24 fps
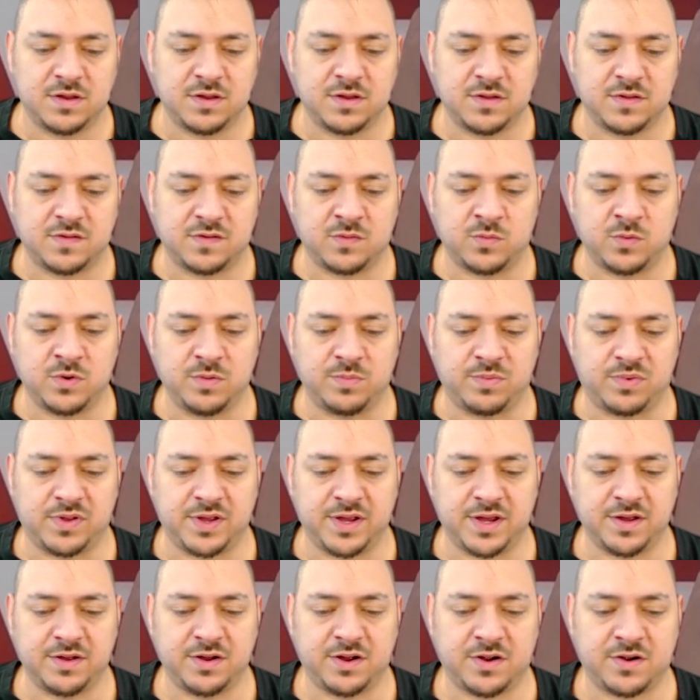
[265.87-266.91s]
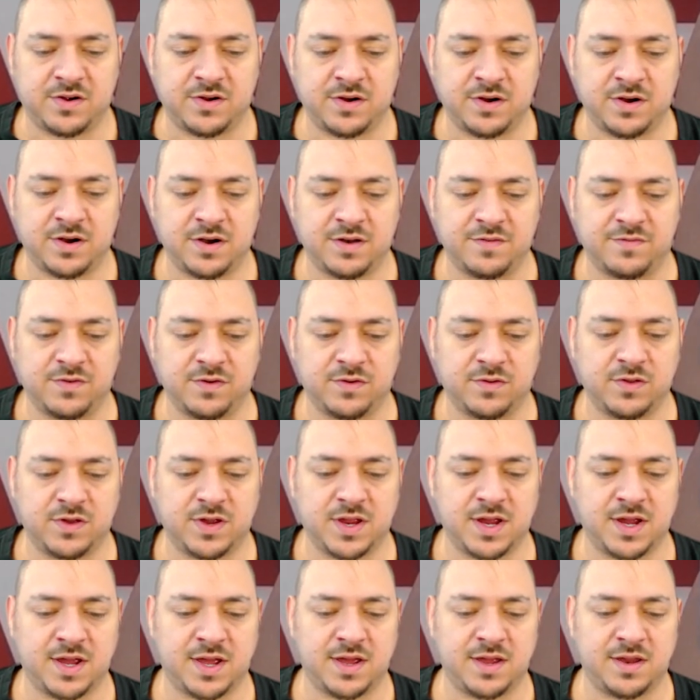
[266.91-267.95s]
So when you play a card, if you're
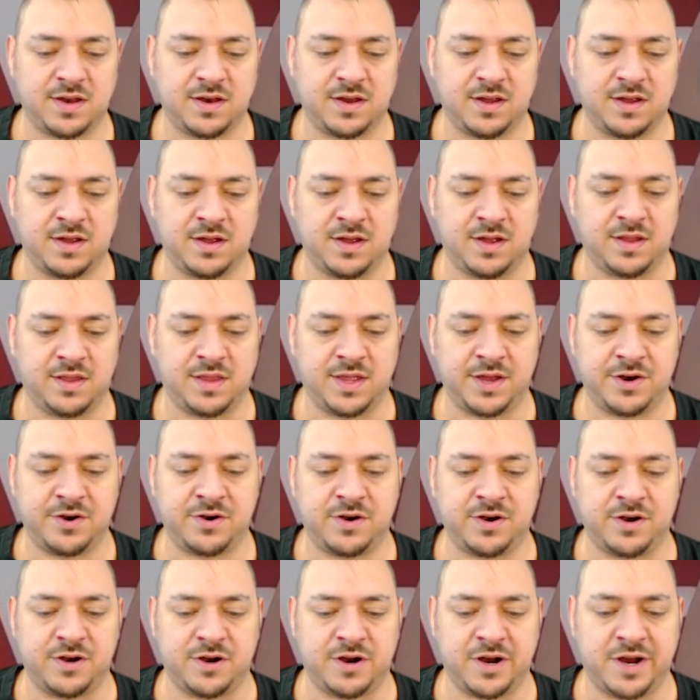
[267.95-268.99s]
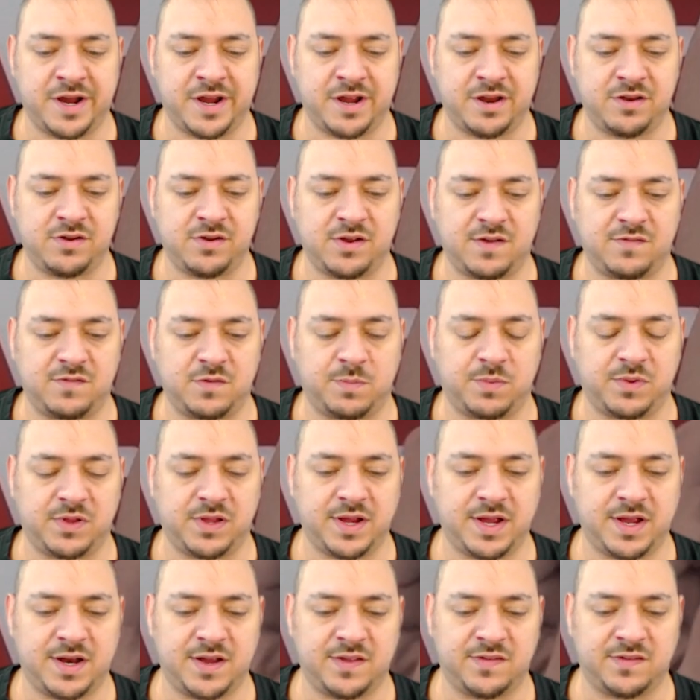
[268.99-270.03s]
looking at a letter in your hand, you have to
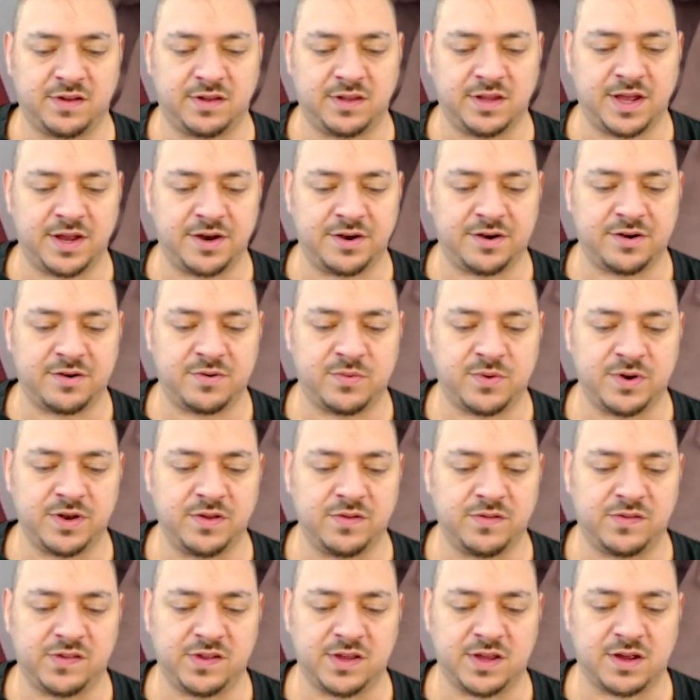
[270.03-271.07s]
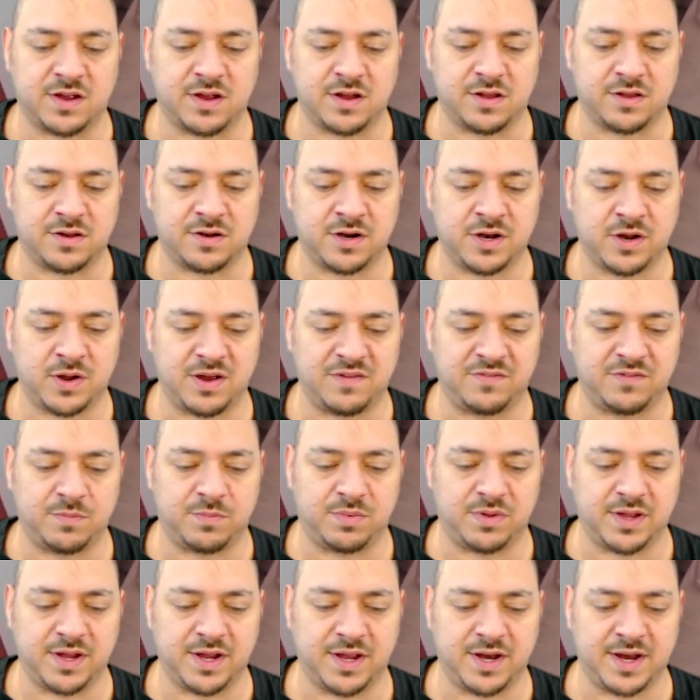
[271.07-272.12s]
play it as a letter. When you see a color, you have to
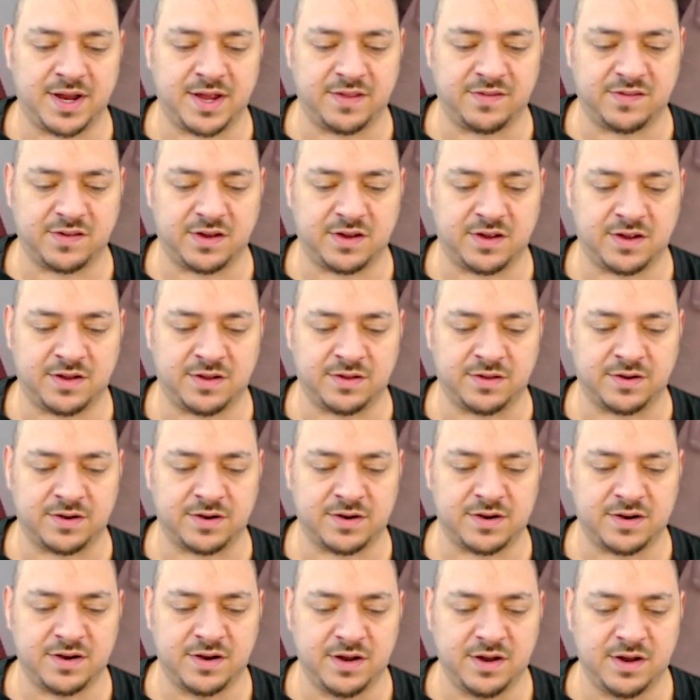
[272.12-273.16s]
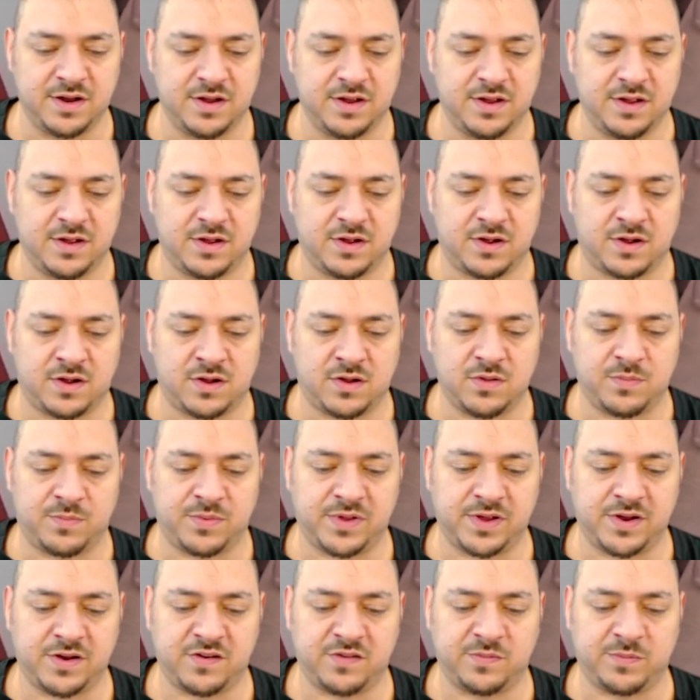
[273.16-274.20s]
play it as a color. All the
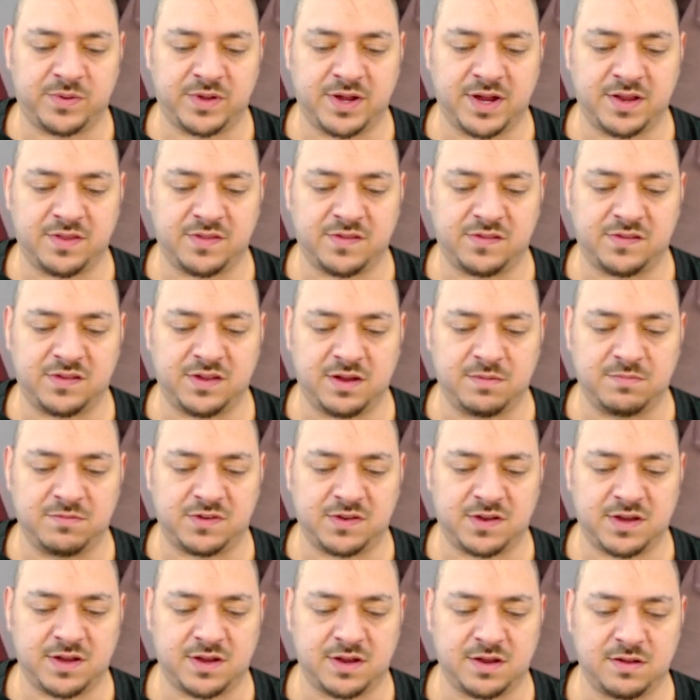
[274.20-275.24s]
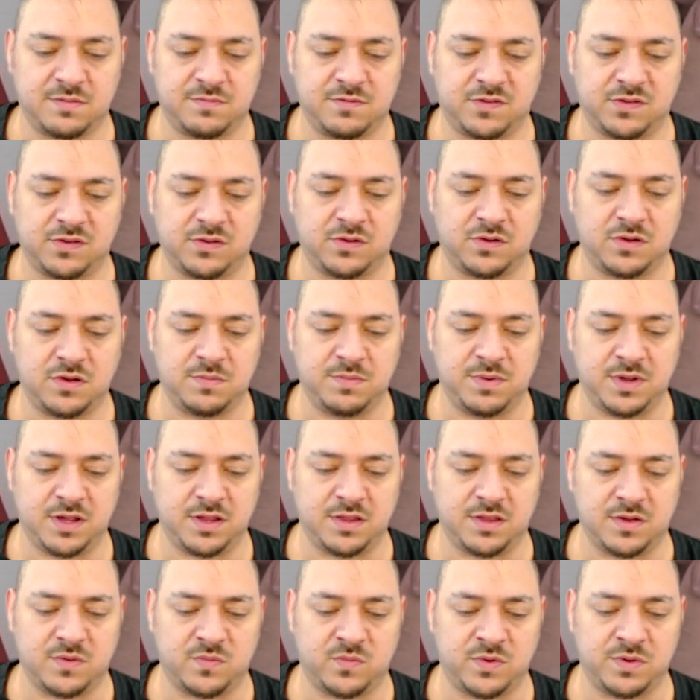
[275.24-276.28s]
players play at the same time. So it could be
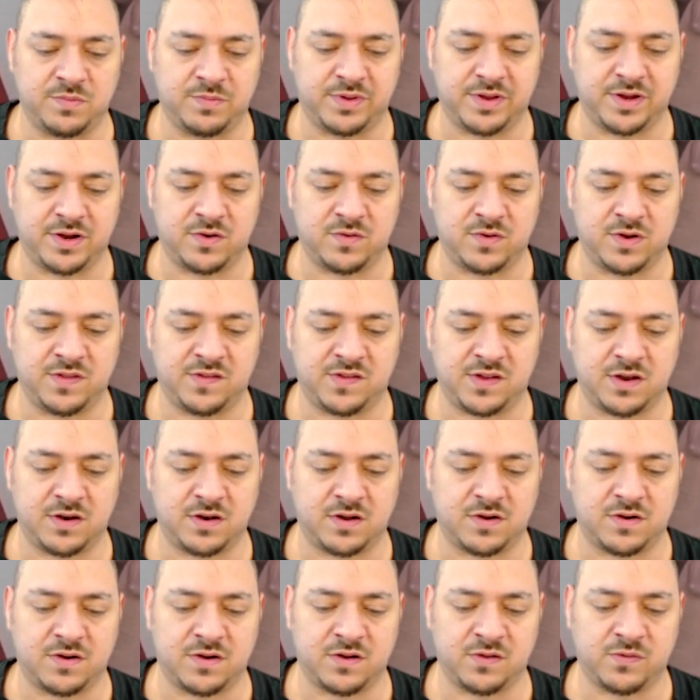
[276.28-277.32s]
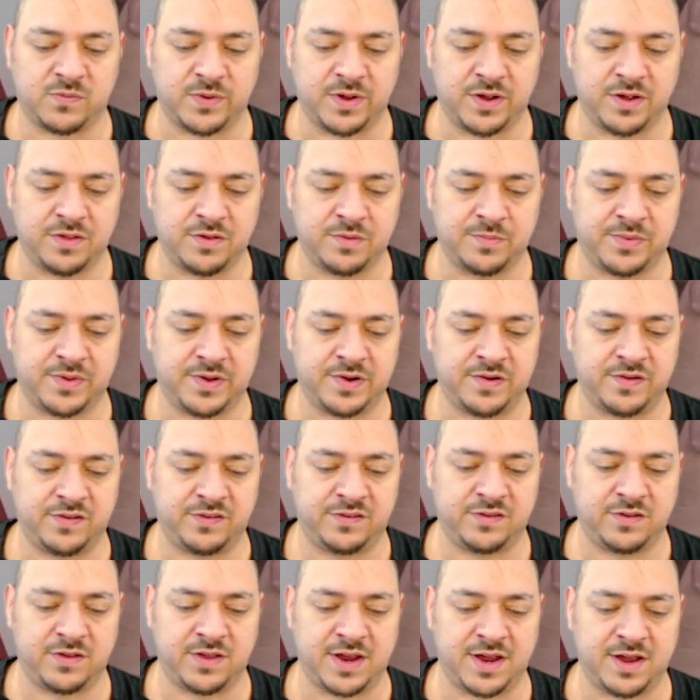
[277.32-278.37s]
that one player runs out of cards while other players
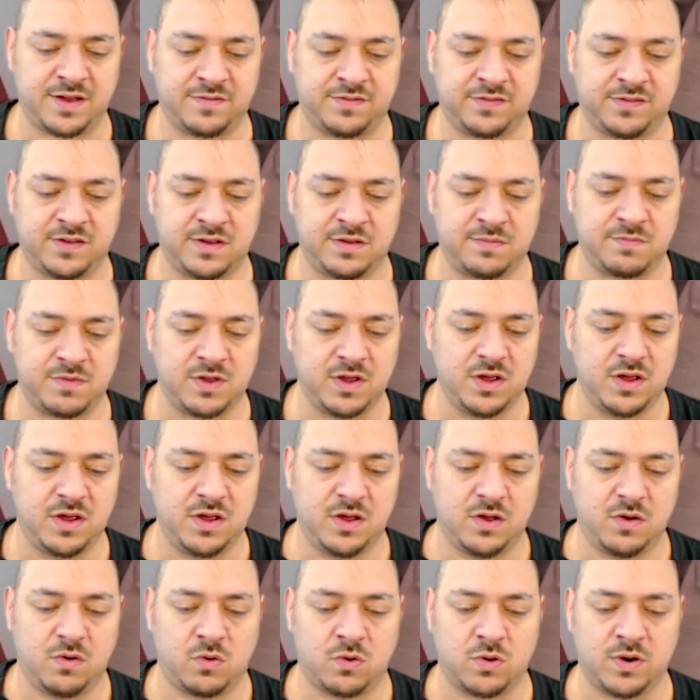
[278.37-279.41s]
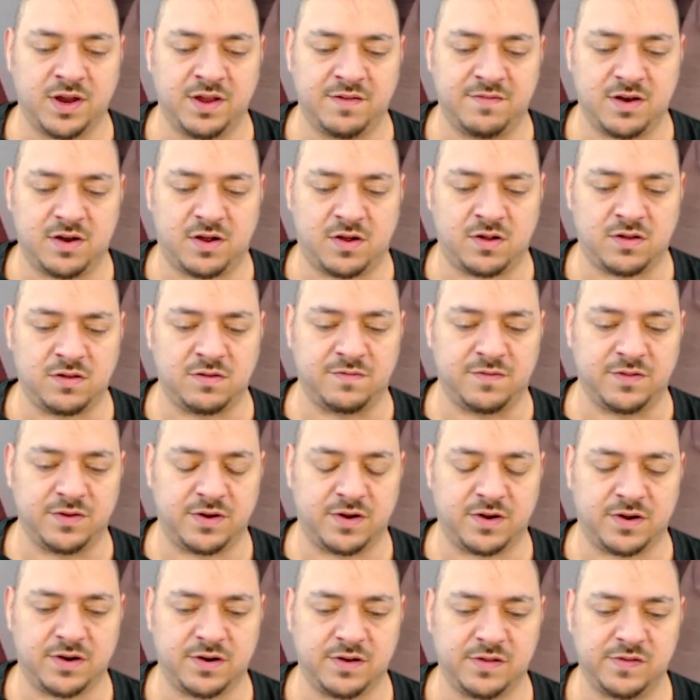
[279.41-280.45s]
still have some, or even all of their
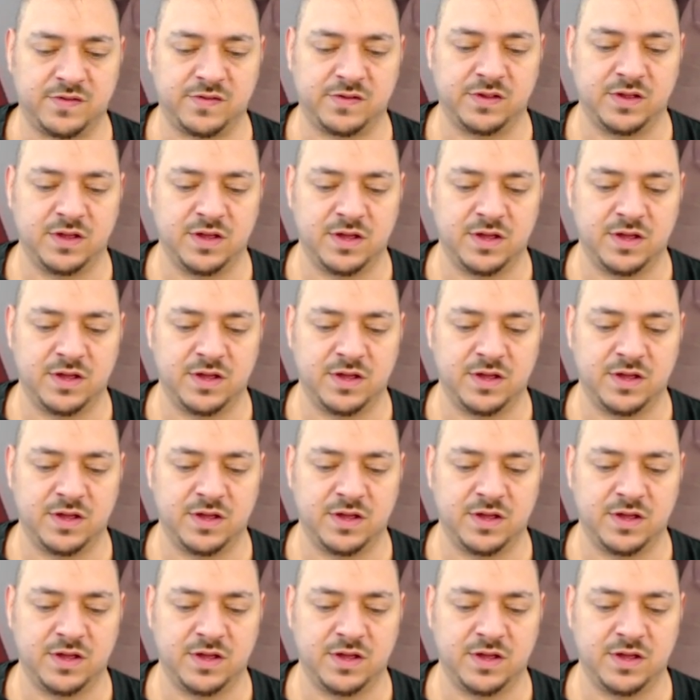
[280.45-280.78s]
cards.